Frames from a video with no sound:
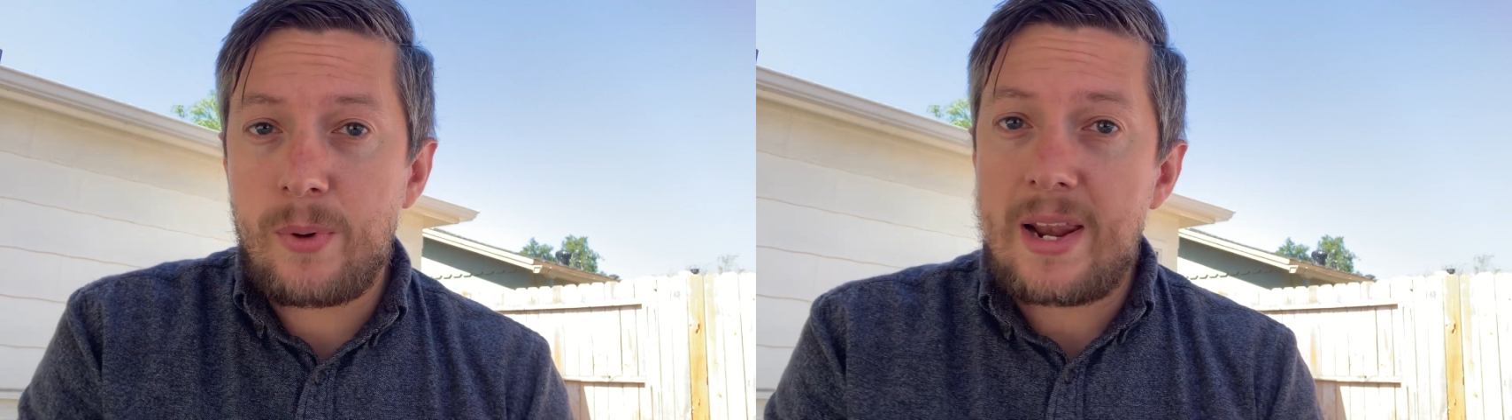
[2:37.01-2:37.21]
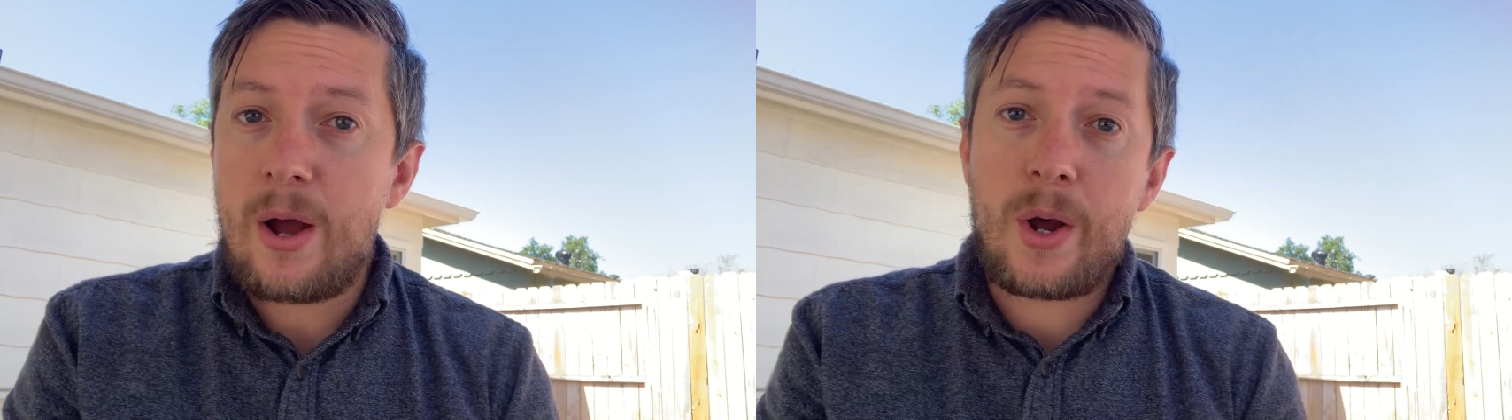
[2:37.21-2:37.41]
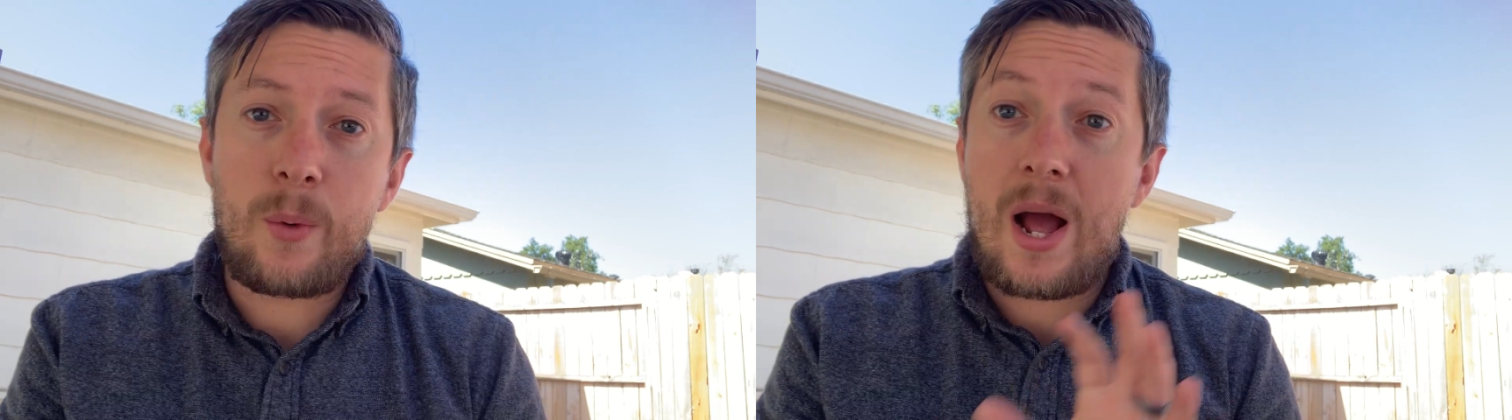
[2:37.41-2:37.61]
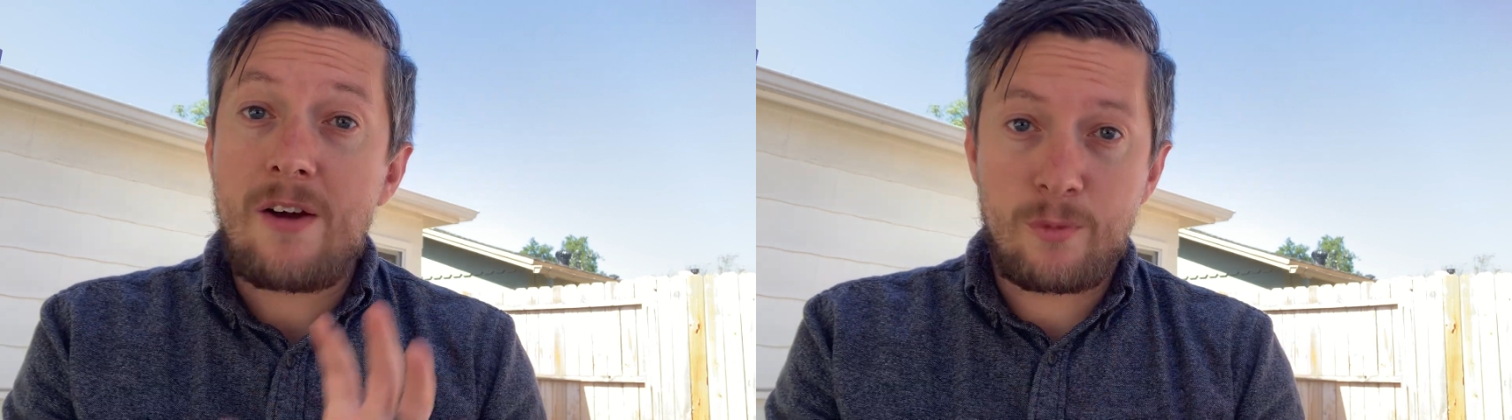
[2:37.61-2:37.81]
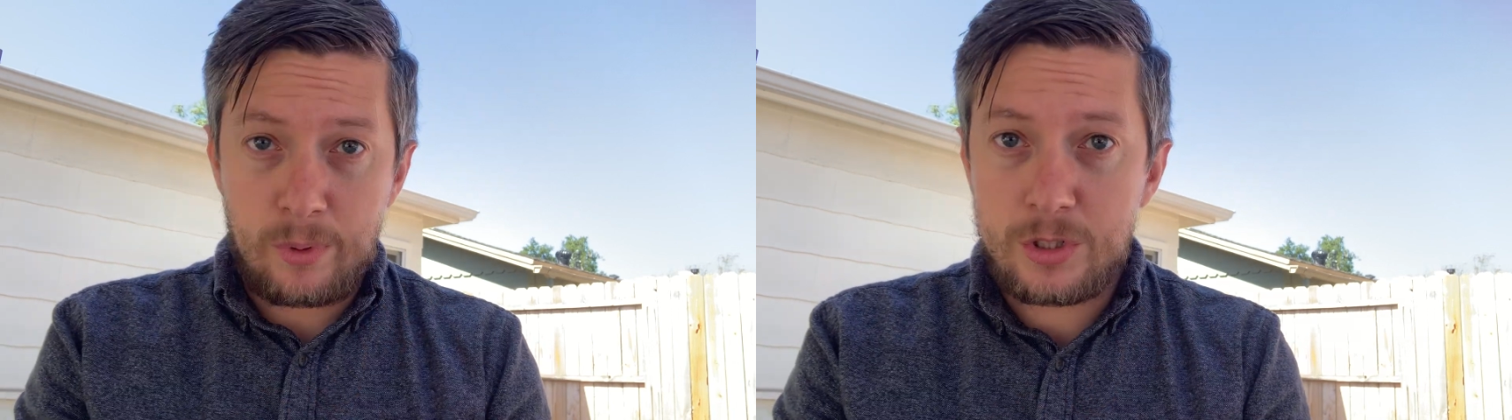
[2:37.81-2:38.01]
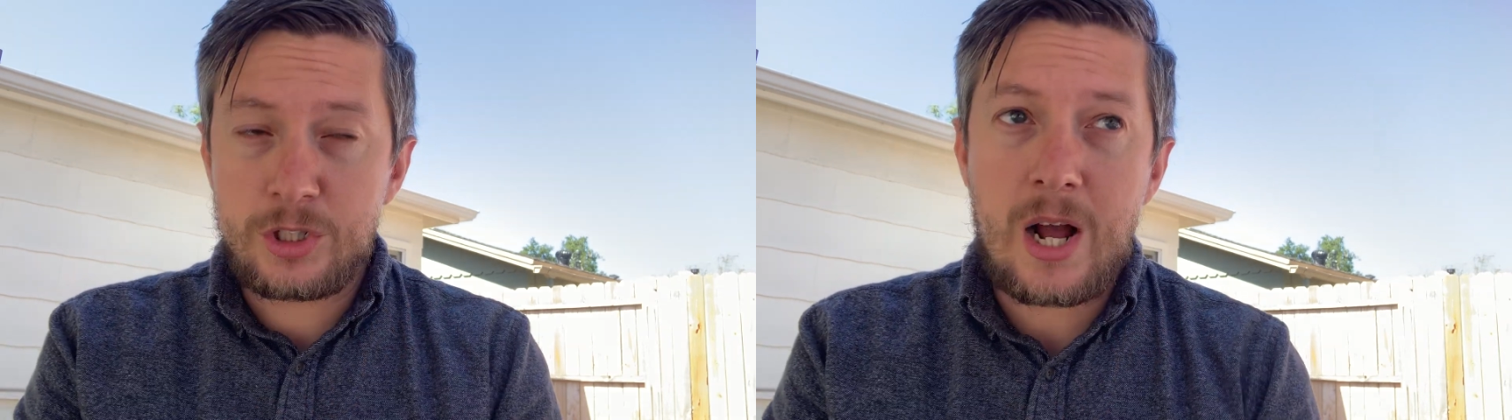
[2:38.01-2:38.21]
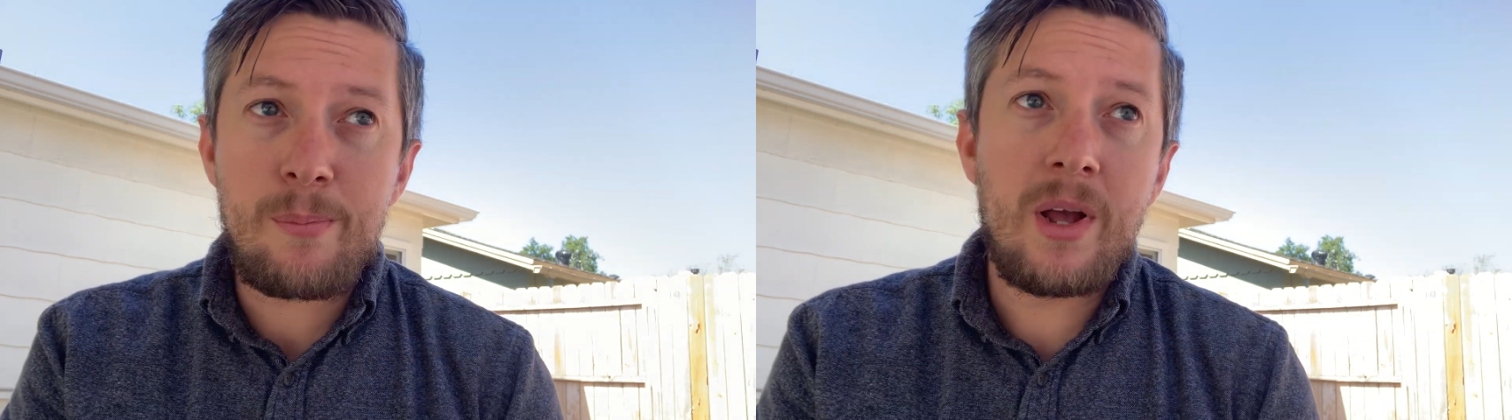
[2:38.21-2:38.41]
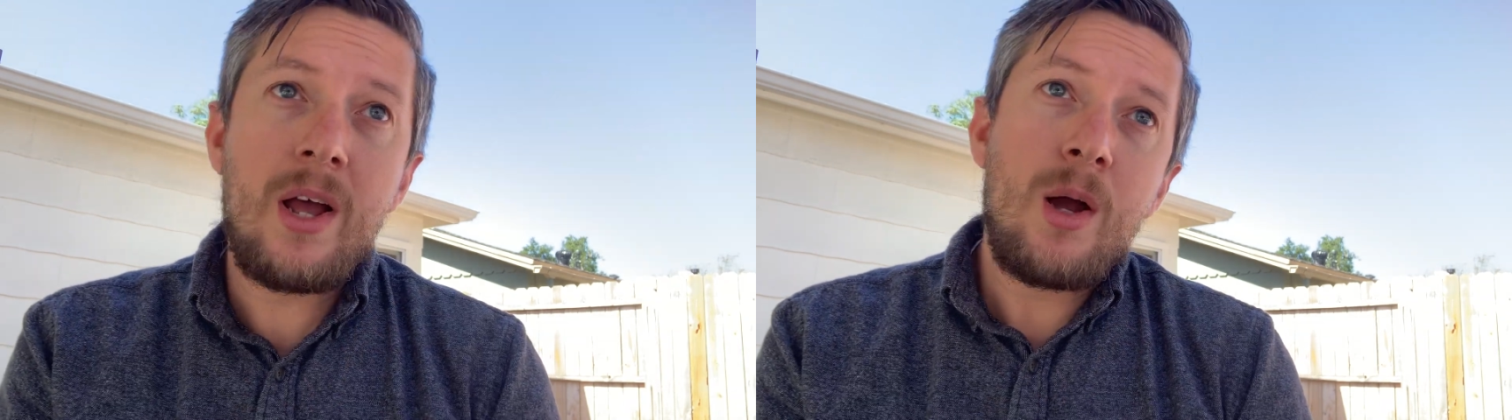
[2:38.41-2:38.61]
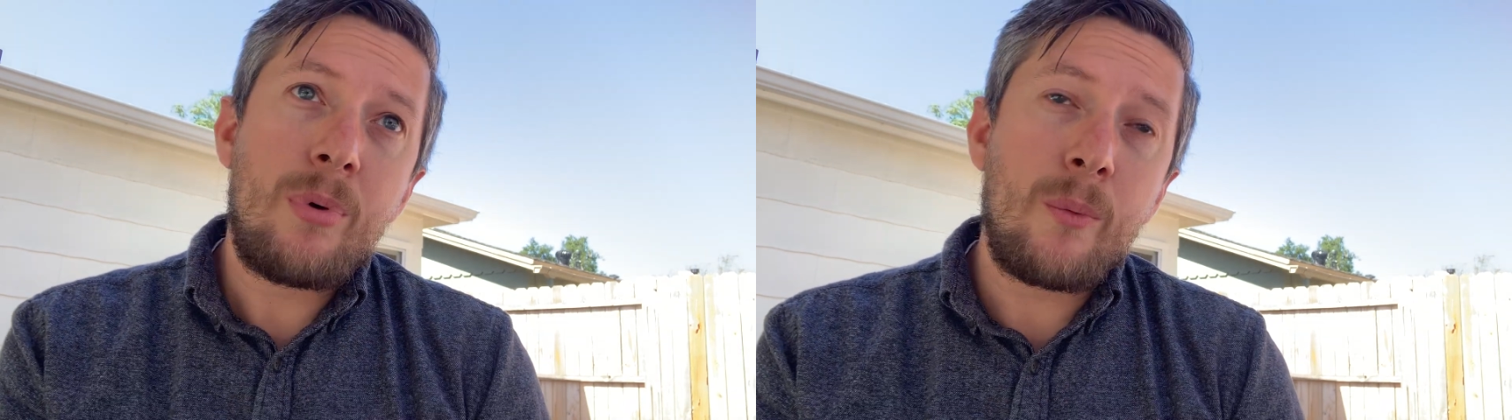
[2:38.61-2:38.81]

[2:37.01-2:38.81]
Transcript: Right now, I don't have a merch shop, but